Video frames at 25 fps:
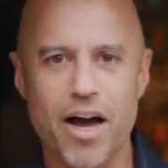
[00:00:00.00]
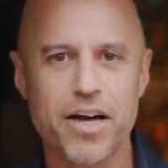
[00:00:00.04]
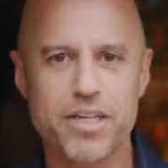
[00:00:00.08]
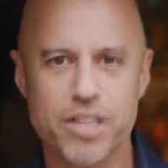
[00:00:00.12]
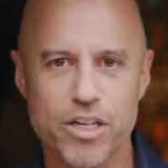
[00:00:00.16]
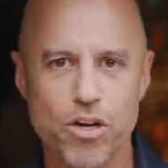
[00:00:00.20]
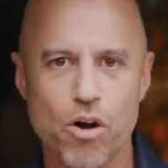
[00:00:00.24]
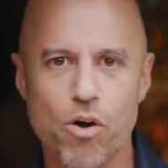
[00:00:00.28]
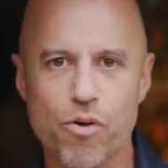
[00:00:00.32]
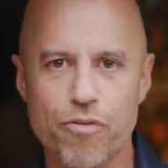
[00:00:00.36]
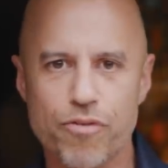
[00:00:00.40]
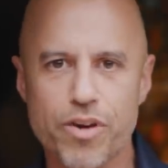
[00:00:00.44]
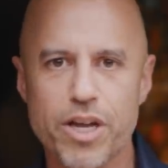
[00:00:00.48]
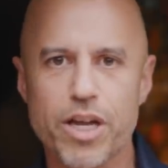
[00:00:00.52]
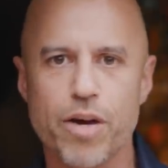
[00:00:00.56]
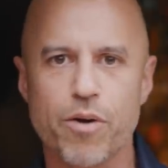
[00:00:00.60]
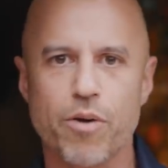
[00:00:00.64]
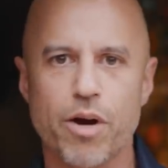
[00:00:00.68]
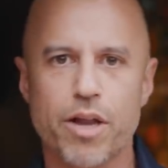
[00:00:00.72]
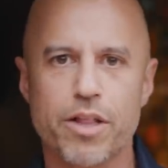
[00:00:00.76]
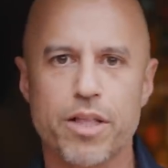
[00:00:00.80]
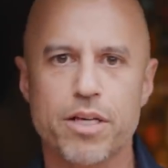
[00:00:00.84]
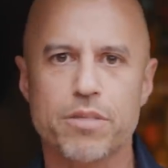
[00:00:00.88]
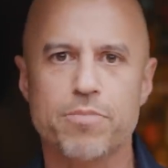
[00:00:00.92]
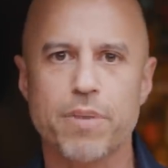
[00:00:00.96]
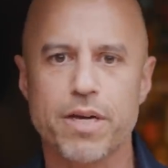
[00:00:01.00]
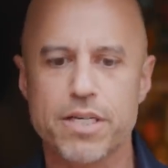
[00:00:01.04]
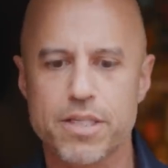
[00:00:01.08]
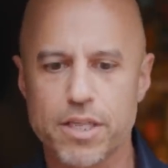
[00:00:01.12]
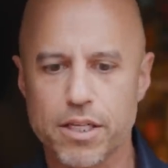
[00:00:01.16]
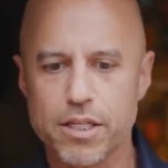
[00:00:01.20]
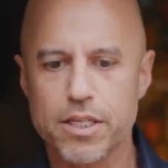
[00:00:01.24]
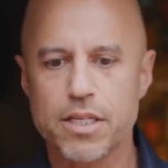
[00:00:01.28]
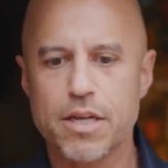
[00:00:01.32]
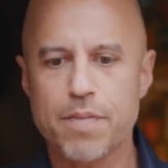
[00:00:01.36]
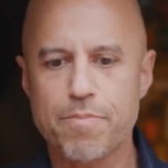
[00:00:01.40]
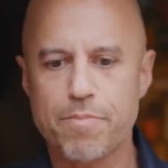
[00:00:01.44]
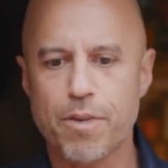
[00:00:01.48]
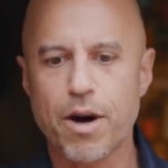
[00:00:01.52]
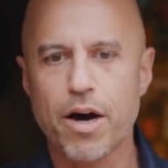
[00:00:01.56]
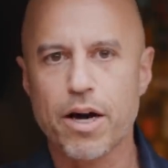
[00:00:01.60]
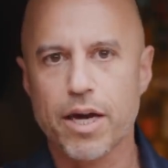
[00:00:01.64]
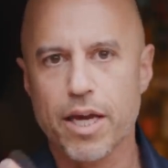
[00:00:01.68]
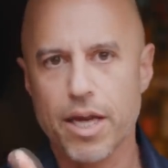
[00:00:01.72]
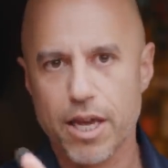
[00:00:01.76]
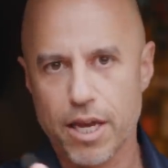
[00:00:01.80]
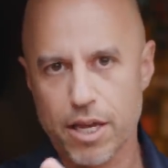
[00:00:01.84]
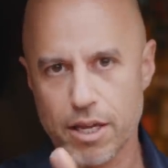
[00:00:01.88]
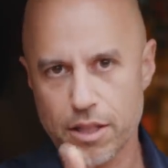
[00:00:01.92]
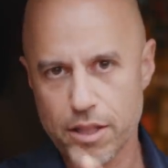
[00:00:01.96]
did a whole video on this, basically
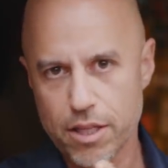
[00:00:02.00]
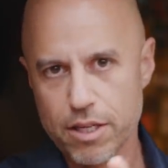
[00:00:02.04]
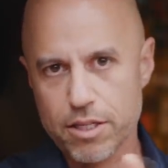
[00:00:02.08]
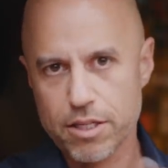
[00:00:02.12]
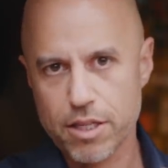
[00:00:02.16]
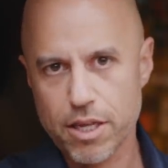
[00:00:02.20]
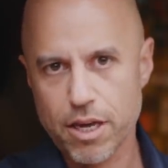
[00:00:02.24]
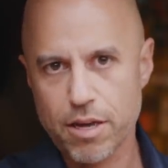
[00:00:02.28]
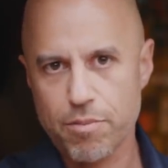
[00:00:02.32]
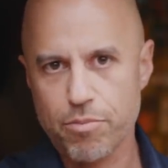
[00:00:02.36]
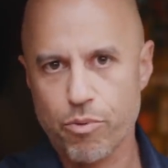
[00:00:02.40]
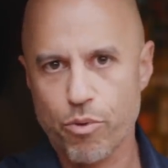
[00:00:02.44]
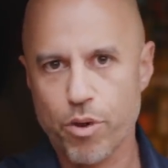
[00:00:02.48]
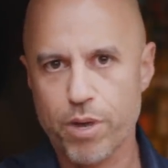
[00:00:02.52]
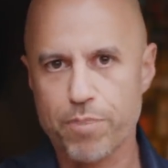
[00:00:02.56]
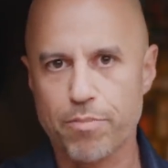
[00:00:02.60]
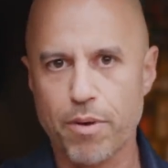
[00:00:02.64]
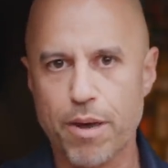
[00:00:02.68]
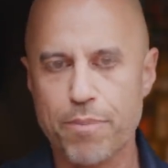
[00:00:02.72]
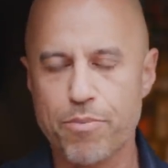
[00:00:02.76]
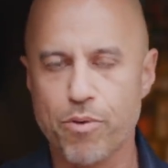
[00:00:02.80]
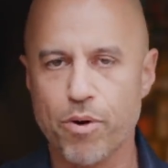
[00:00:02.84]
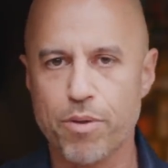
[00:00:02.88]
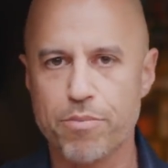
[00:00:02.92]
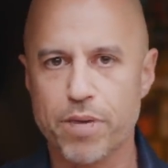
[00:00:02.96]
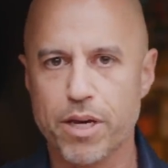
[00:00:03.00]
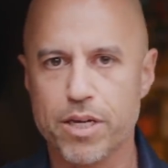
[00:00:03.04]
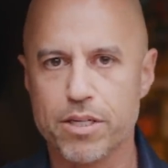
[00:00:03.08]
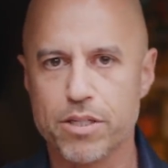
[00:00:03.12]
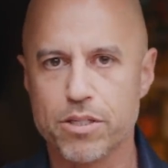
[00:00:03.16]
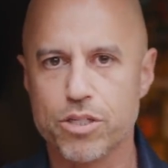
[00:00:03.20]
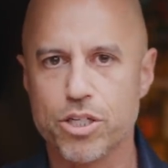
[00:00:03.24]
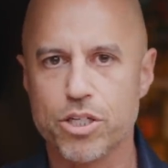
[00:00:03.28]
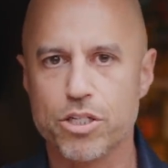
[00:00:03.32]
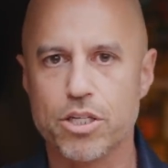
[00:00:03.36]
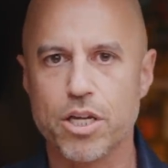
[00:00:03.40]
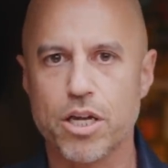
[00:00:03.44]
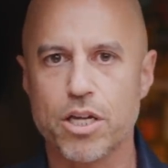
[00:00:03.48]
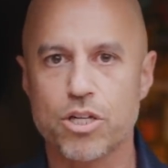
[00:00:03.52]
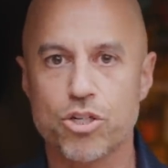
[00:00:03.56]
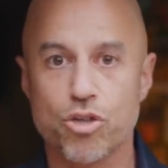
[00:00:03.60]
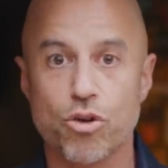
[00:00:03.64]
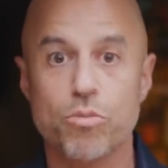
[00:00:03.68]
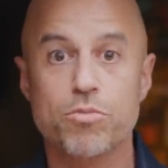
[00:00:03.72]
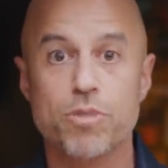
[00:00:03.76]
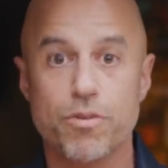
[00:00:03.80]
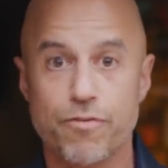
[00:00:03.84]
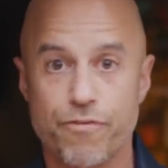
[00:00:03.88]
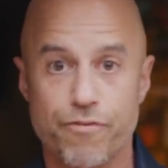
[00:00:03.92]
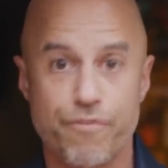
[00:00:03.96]
debunking this thing point by point, because just in
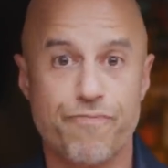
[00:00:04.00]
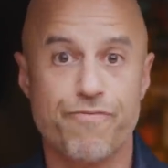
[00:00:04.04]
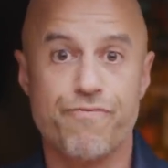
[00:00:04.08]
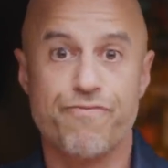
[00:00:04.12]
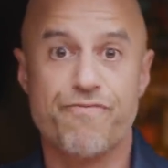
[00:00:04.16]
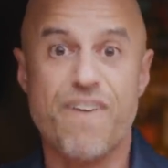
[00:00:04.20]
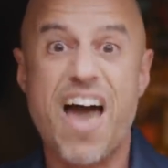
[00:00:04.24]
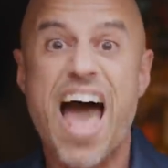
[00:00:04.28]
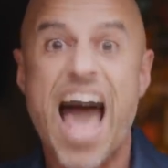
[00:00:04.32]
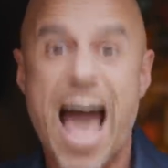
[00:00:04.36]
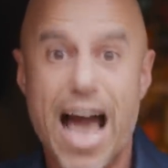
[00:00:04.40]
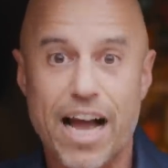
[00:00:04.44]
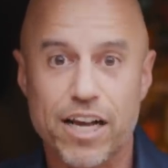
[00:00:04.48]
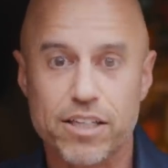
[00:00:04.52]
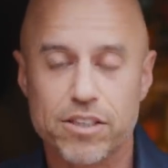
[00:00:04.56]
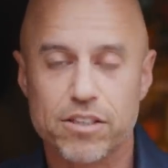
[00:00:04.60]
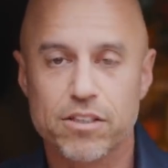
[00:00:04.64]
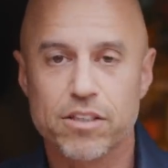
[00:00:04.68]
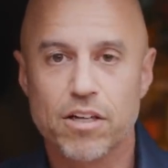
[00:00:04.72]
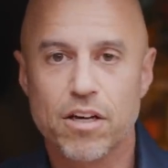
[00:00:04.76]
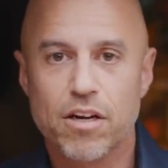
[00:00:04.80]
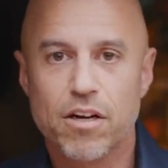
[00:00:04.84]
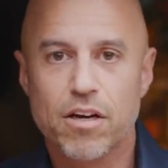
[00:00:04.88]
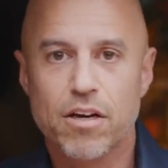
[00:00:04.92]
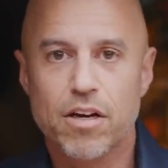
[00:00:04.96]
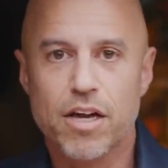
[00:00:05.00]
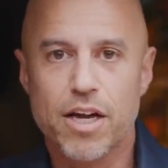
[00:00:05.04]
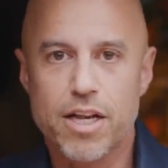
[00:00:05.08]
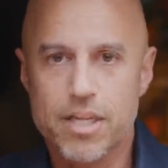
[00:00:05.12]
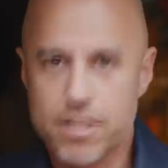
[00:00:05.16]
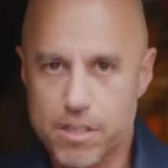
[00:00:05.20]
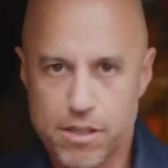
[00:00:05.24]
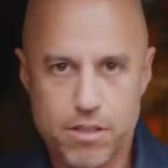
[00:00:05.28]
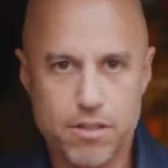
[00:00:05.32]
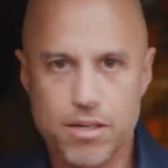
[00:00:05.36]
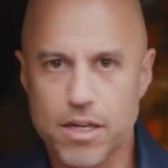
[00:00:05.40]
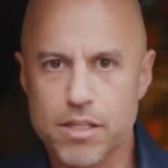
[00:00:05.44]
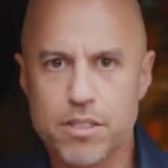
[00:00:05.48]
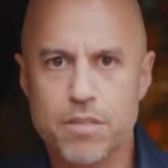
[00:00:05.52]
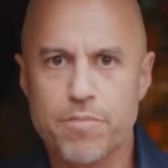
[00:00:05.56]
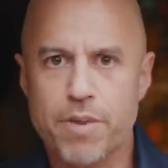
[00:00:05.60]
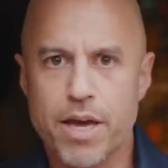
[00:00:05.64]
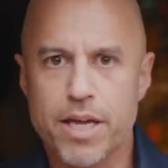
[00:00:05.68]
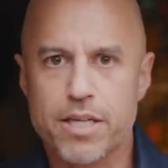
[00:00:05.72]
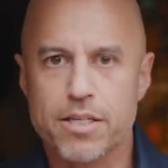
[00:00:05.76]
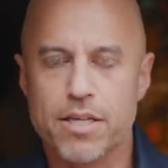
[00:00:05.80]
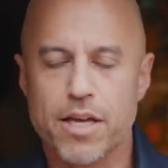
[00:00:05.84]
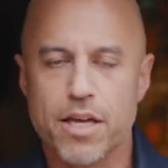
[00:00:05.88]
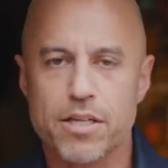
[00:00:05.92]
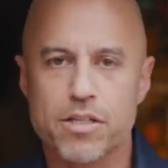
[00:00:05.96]
terms of facts, it doesn't
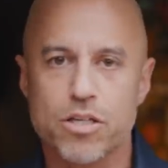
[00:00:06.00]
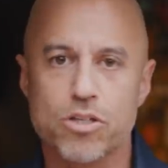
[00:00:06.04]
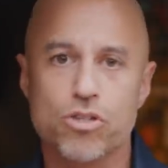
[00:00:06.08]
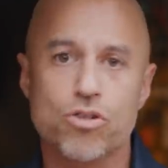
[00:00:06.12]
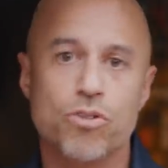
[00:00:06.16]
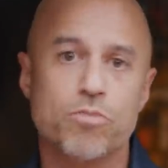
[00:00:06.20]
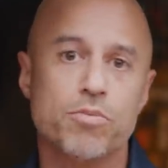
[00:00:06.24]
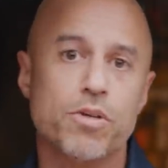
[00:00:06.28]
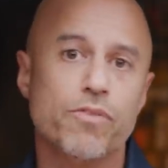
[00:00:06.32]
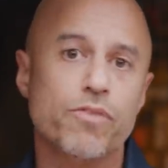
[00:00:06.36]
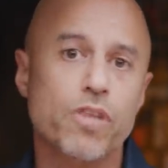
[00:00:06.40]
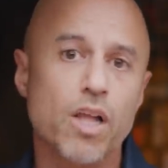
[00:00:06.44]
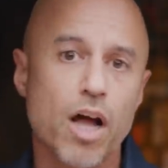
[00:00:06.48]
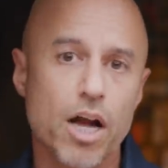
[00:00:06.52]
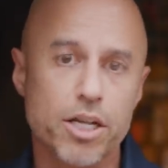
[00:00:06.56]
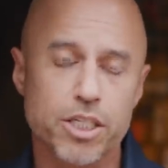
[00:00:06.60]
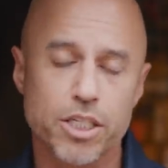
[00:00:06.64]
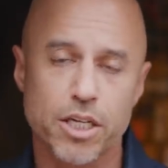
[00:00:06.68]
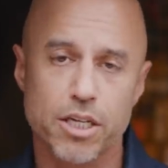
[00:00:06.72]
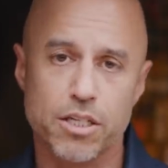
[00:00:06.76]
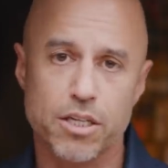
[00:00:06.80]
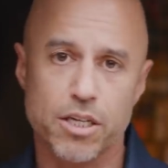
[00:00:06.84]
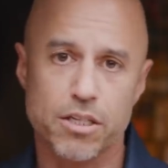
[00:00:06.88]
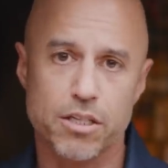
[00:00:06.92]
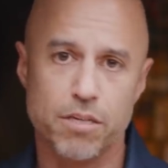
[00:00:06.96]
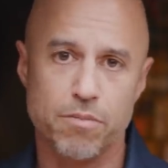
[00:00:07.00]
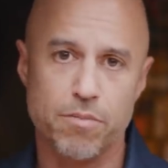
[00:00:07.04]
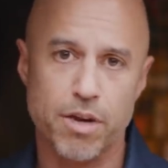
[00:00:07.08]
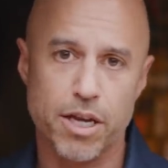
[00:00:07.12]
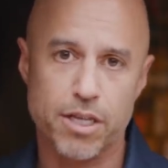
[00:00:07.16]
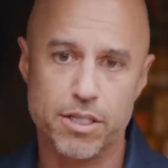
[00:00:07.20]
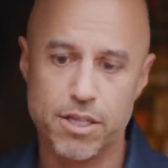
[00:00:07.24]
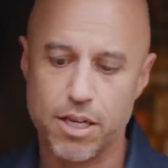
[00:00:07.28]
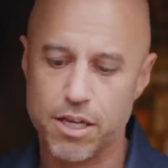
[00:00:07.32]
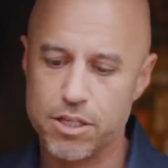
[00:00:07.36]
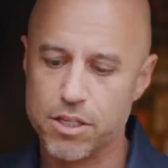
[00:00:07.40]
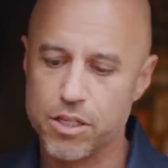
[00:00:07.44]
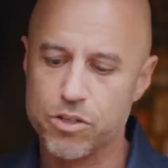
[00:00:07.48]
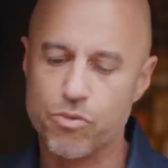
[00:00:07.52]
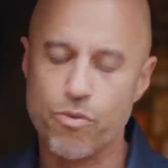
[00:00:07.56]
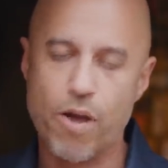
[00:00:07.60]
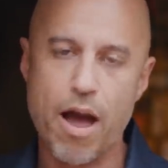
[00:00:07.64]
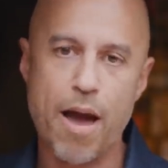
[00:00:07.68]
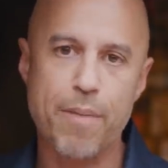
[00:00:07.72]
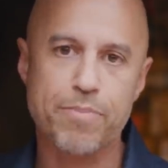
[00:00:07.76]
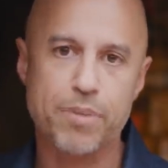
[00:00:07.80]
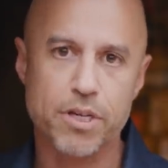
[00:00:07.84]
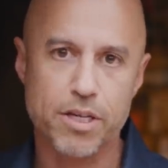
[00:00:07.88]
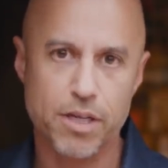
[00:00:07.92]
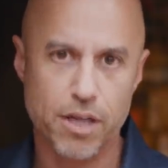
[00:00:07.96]
make sense. In terms of logic, it doesn't make sense. It's
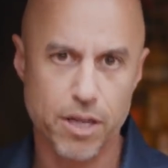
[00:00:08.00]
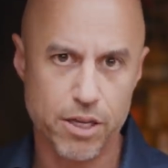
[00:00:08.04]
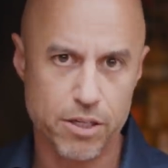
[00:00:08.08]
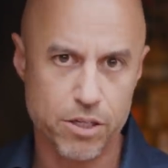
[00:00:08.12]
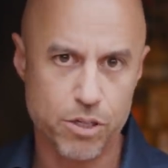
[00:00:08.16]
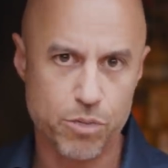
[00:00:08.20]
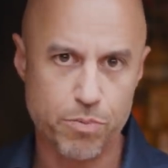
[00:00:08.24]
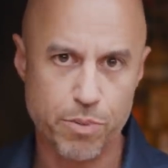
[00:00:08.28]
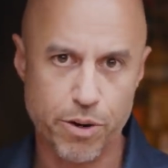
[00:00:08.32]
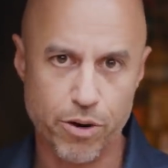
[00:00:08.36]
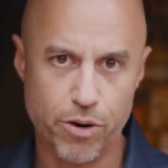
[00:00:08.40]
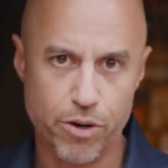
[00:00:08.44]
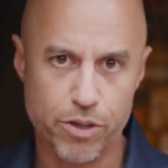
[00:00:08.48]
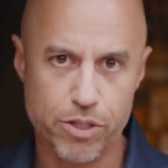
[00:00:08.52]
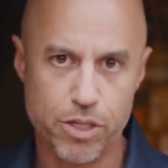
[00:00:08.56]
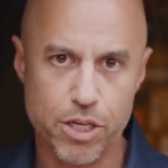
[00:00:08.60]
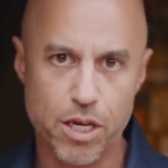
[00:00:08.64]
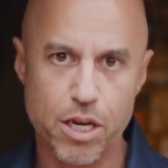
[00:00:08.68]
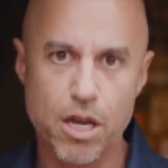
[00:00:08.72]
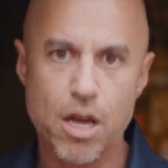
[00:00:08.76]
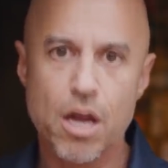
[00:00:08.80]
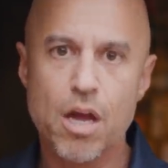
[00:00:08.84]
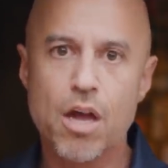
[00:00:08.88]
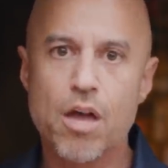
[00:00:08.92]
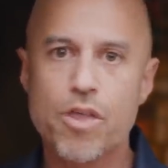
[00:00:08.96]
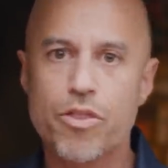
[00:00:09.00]
wrapped in conspiracy.